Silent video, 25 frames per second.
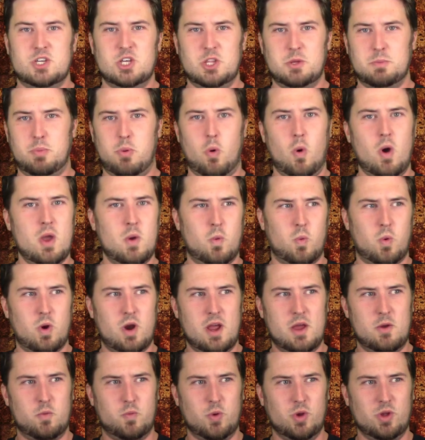To the point where
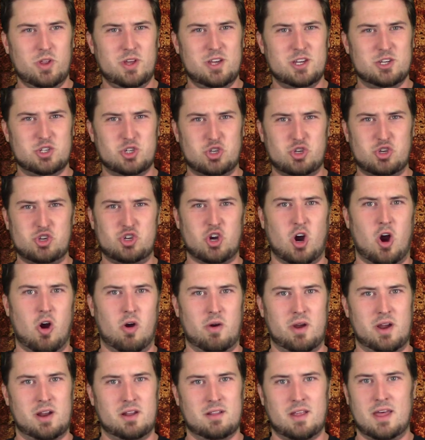it really is
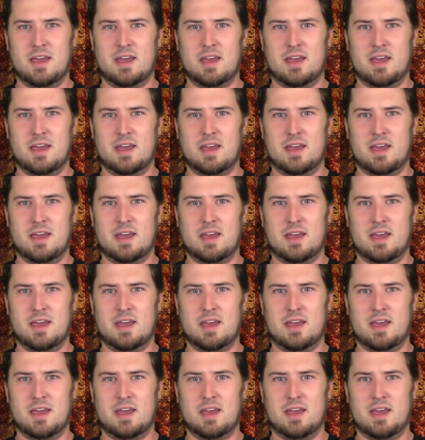jarring.